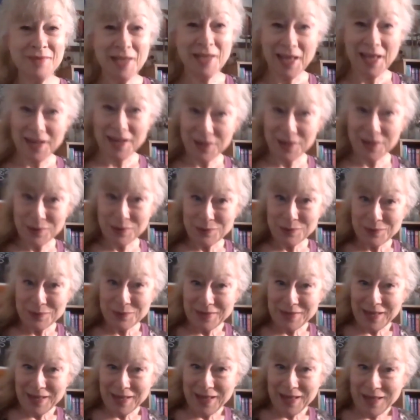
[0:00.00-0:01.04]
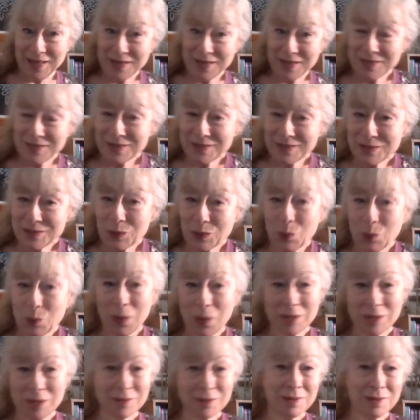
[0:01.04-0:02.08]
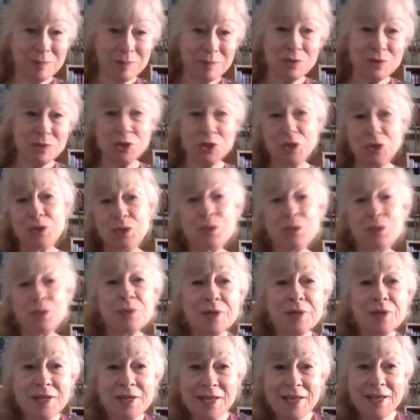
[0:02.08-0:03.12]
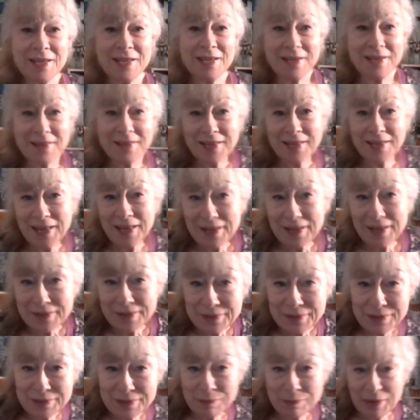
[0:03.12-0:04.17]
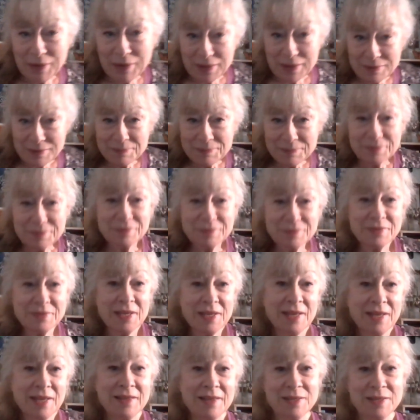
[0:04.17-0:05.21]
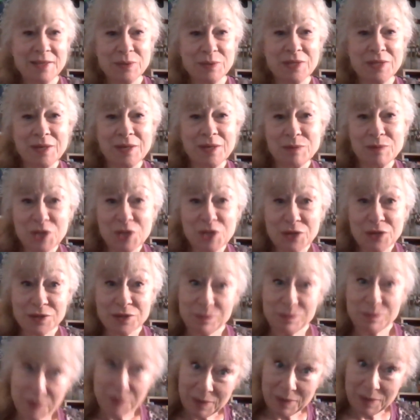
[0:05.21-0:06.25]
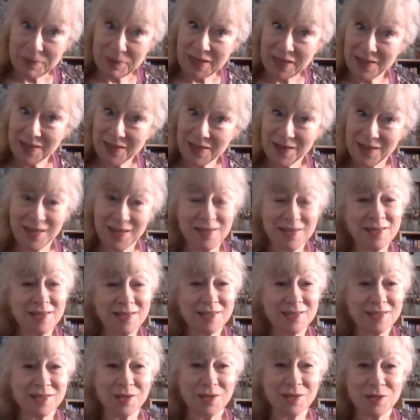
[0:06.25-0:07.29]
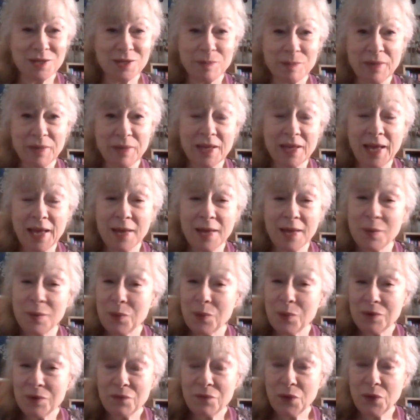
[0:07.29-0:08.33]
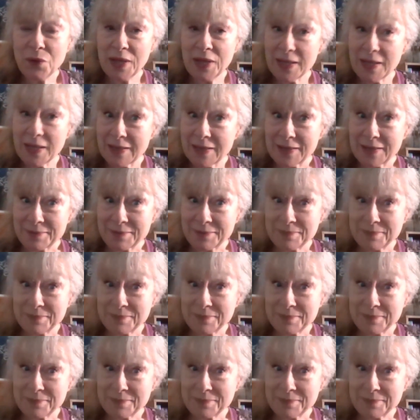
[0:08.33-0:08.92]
Hello and welcome to another candle spell, this time chosen by me, and it's going to be one for healing.